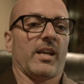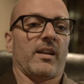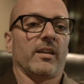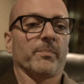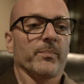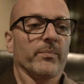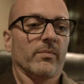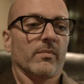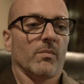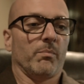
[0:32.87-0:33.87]
kind of
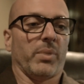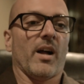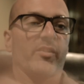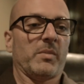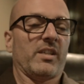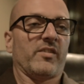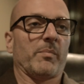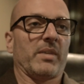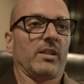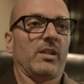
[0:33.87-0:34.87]
blossom into
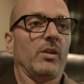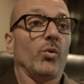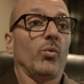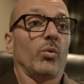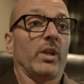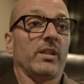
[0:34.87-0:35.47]
something new